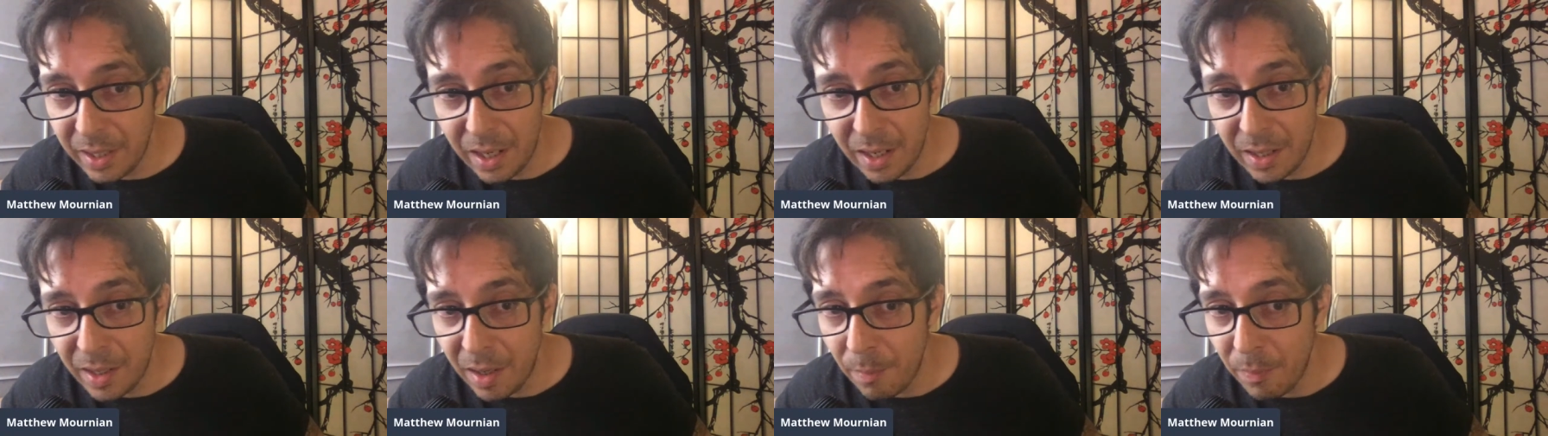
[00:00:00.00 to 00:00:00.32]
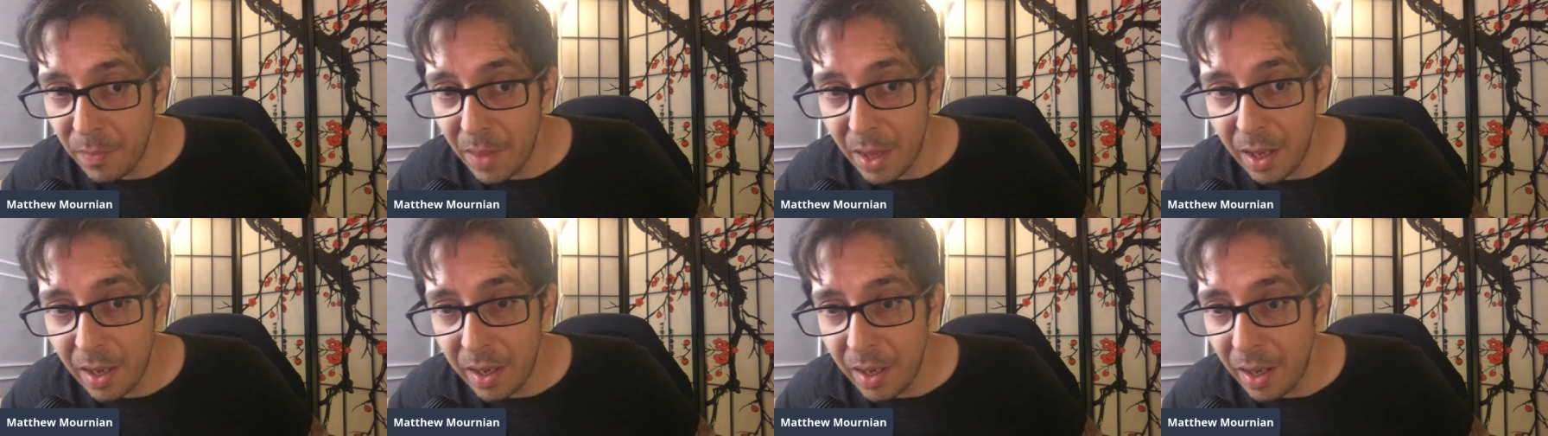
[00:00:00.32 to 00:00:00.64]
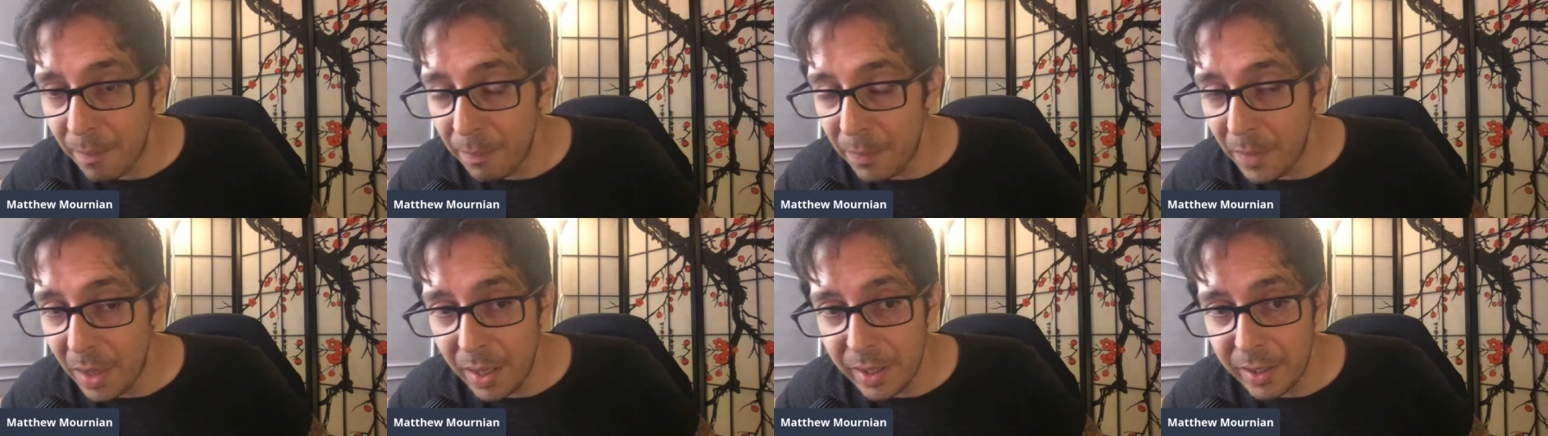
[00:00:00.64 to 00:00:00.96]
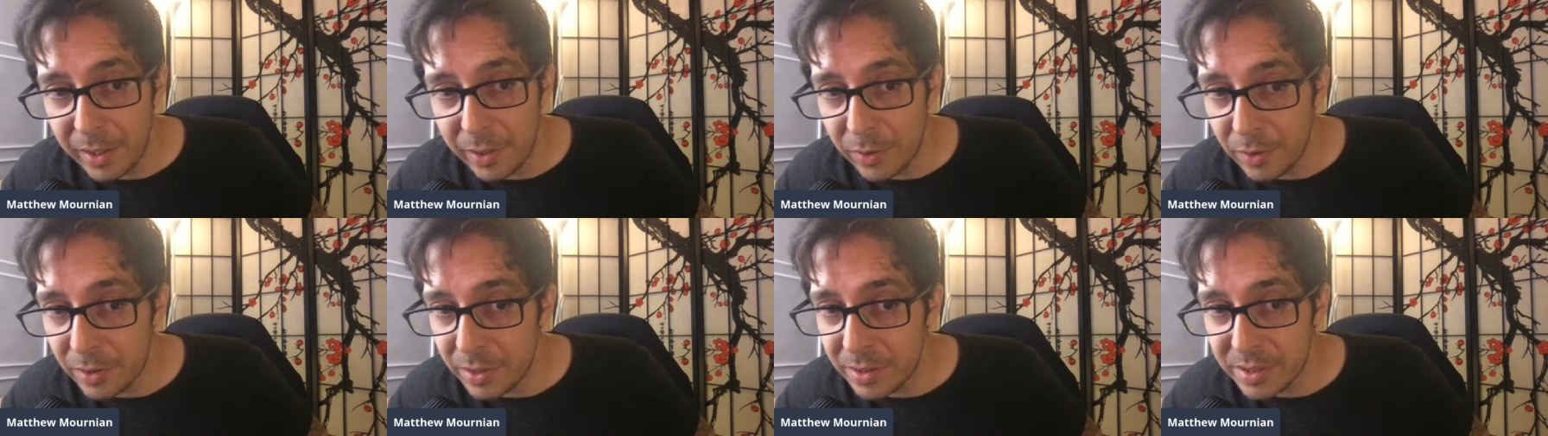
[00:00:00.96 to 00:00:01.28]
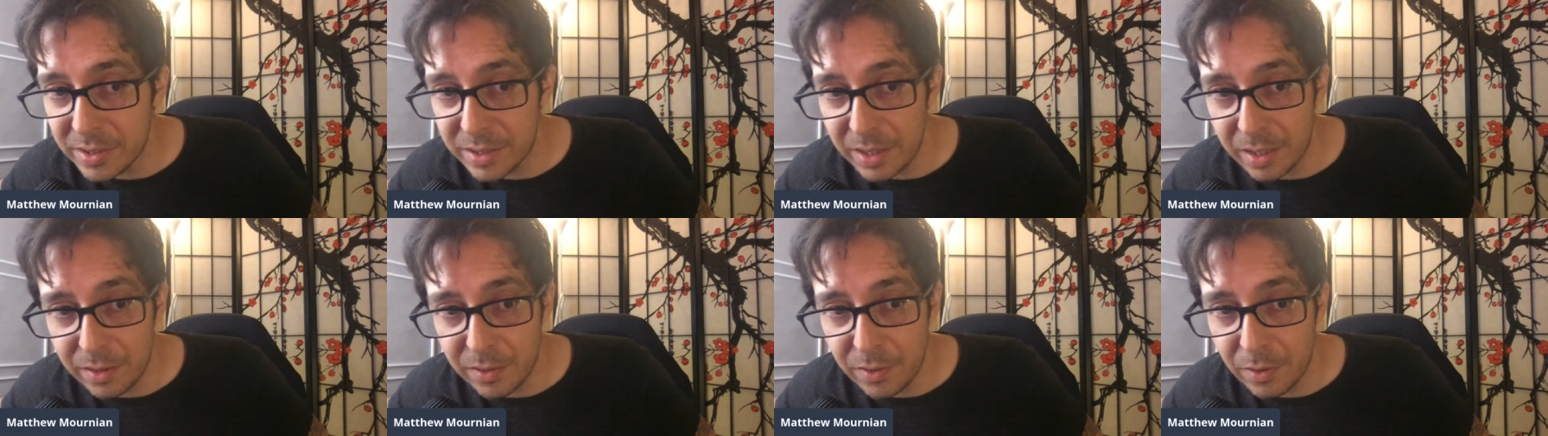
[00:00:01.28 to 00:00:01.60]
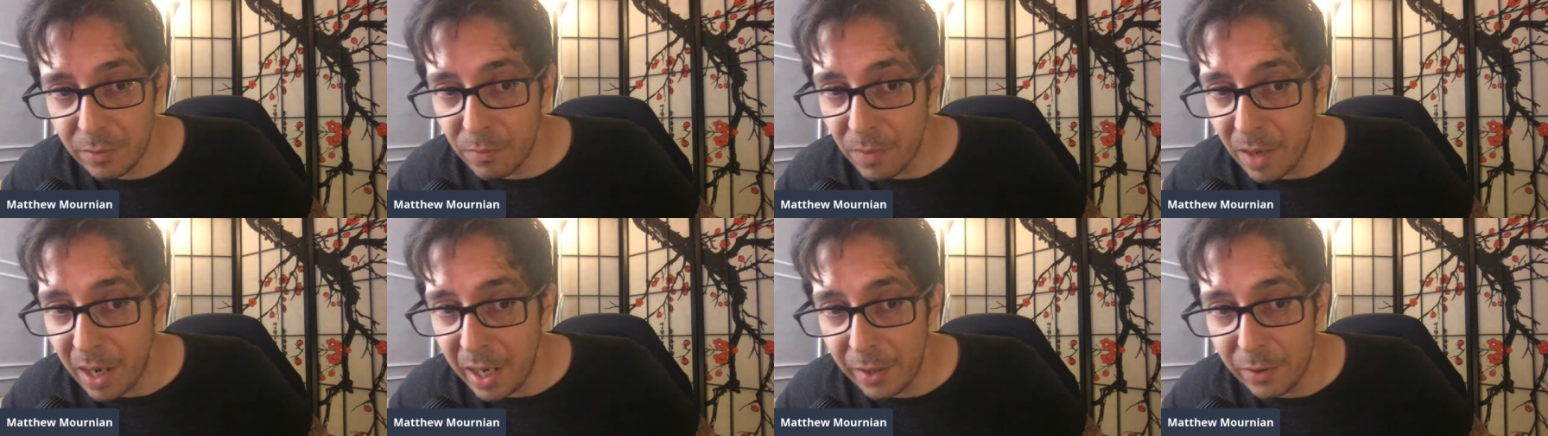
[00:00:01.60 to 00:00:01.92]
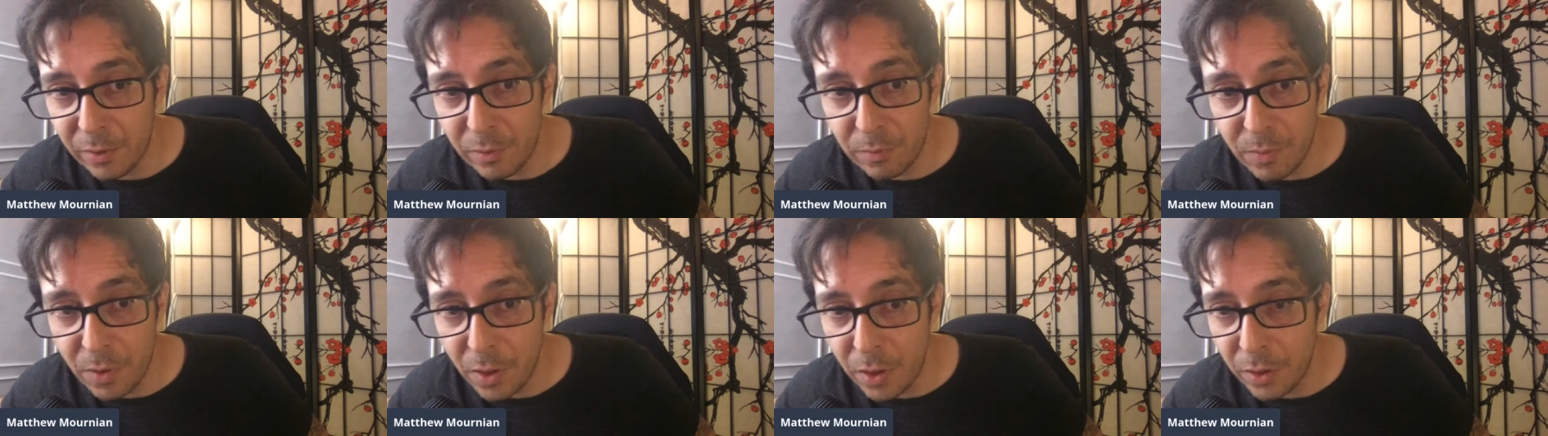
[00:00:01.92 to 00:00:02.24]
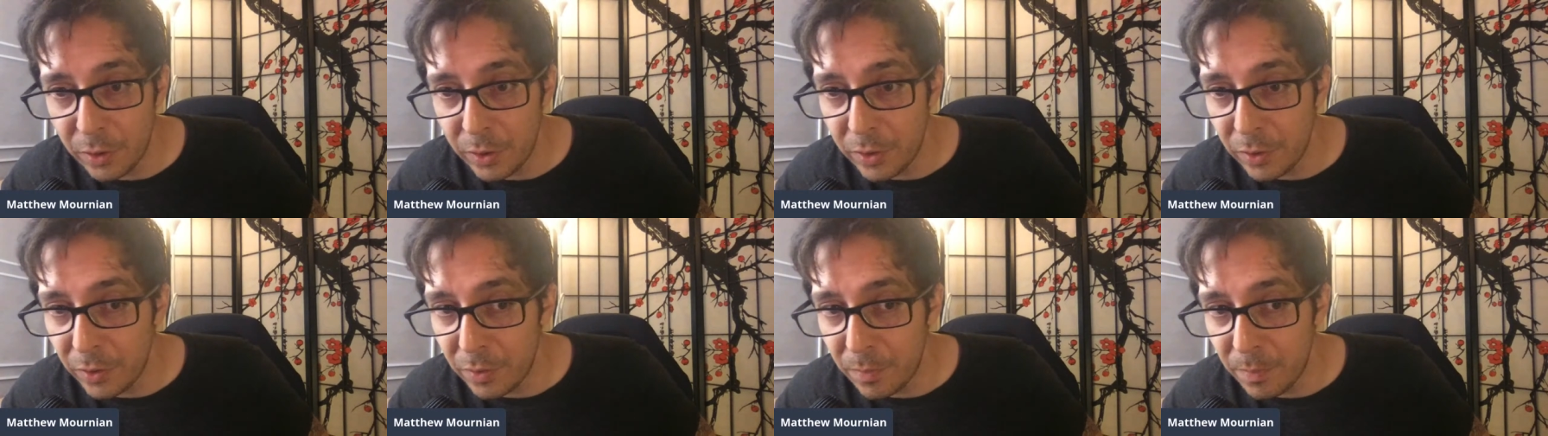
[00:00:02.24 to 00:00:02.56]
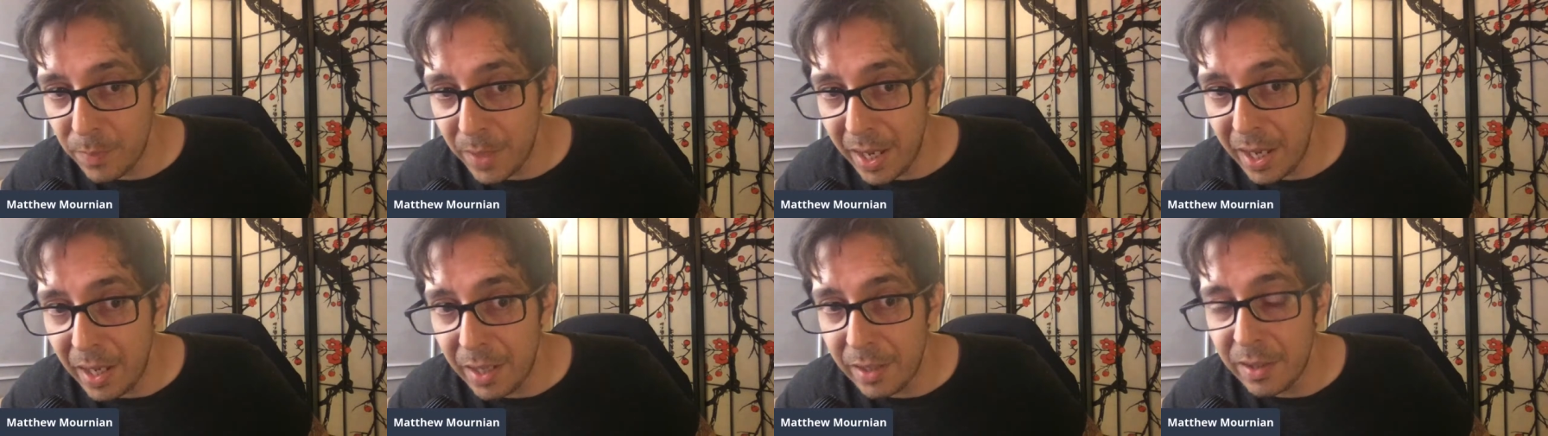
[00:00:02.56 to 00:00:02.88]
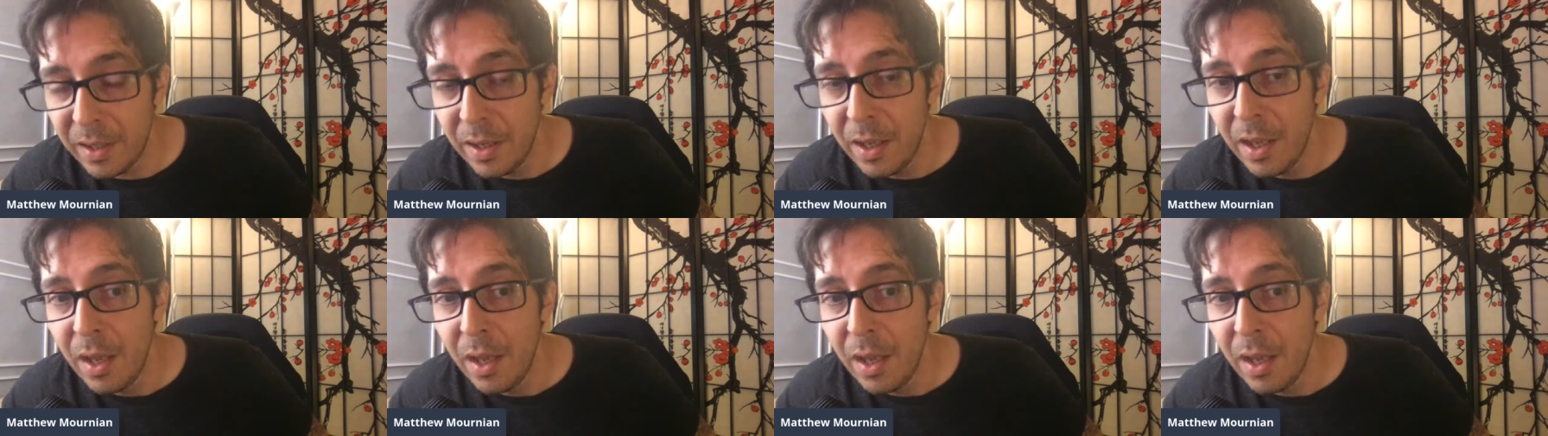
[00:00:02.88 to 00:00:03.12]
And I'm not here to say they're right or wrong, good or bad,